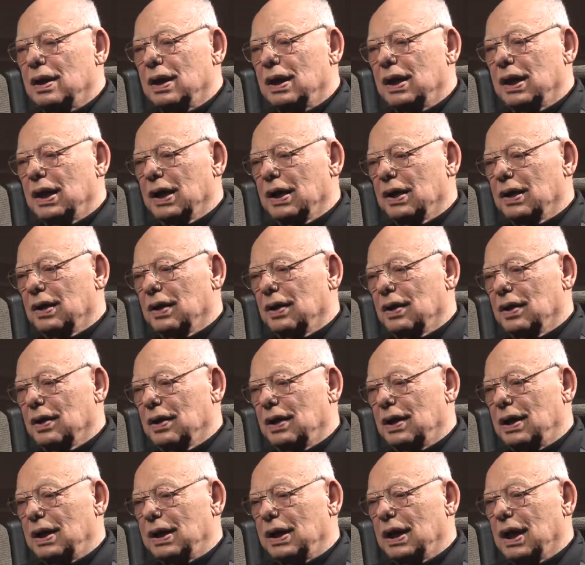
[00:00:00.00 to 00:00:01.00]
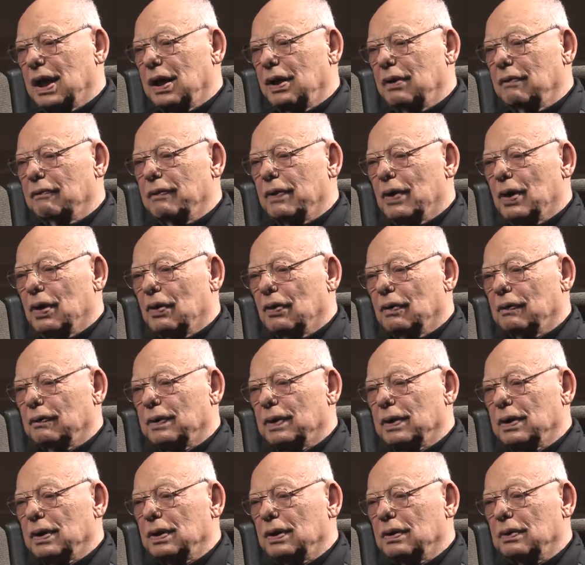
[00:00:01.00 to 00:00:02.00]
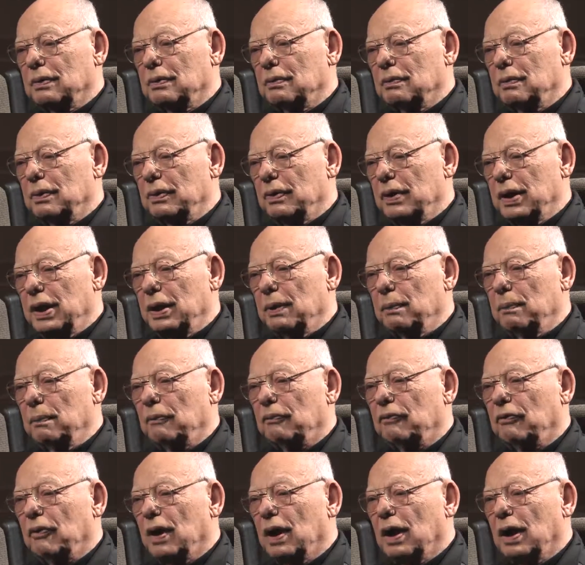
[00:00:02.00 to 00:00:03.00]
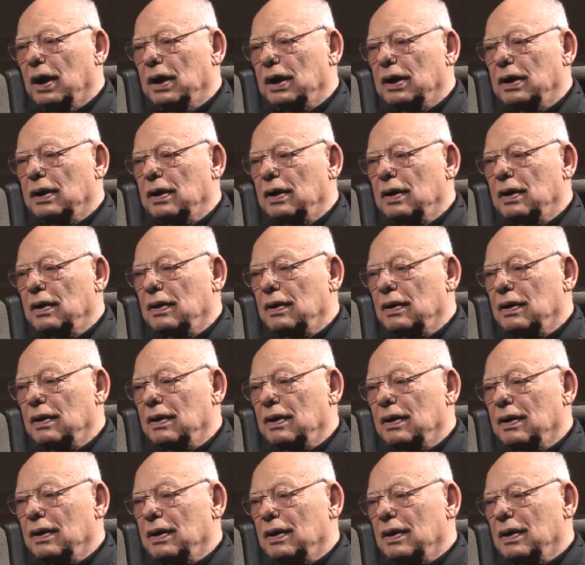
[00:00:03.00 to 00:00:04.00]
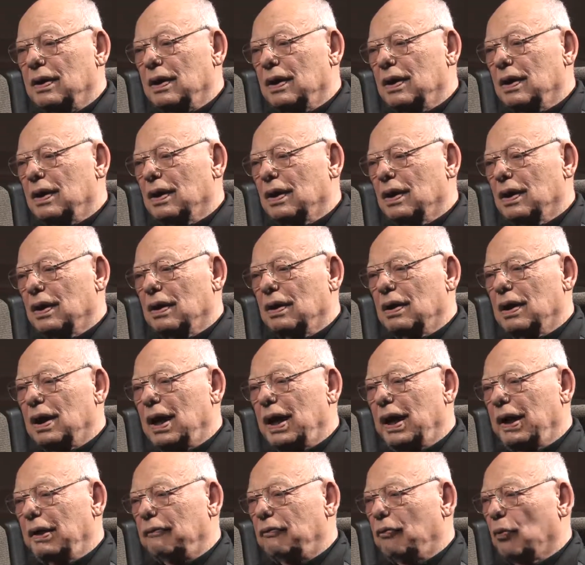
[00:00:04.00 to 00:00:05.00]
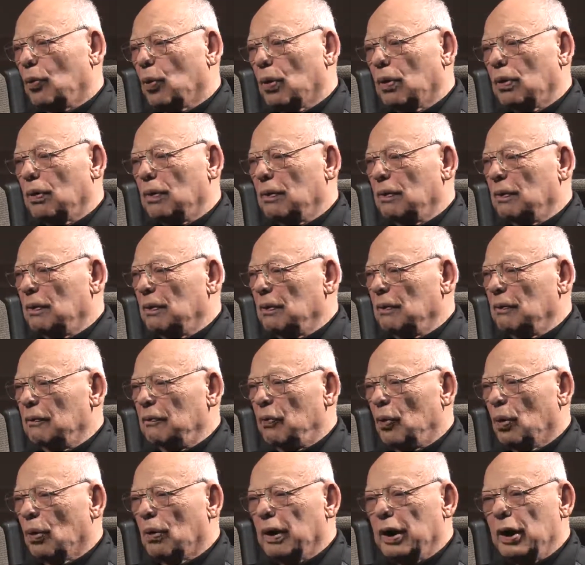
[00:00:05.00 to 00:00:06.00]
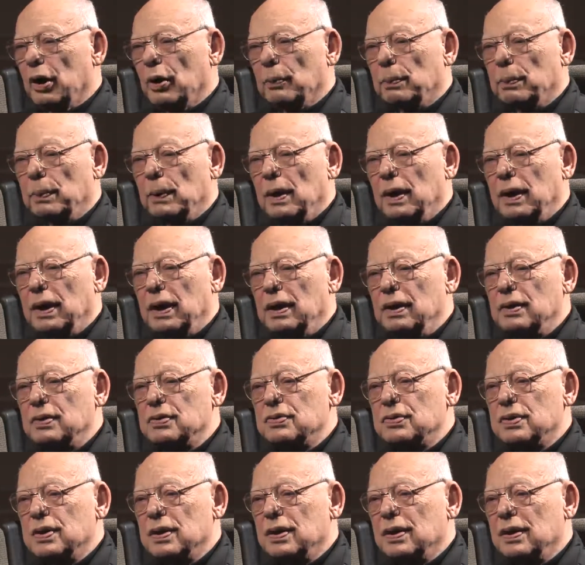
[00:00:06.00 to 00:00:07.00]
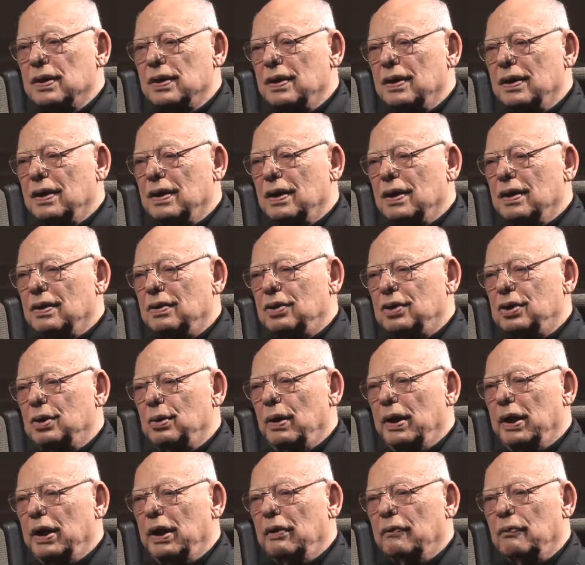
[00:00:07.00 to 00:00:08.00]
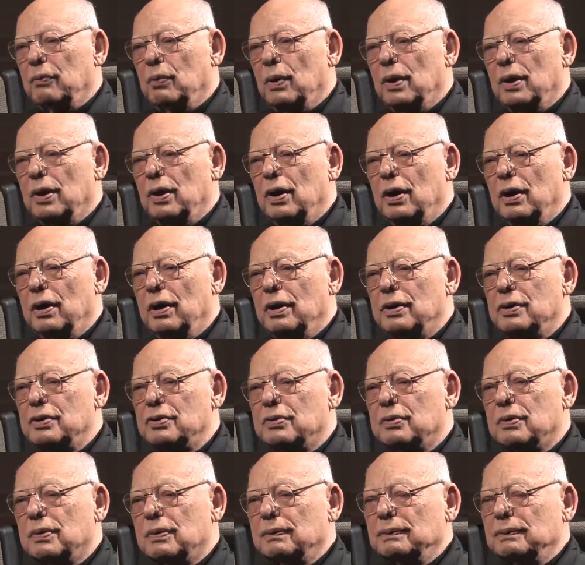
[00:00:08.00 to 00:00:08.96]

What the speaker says: And I got involved with them flying. I had four airplanes, 2 NF-100s,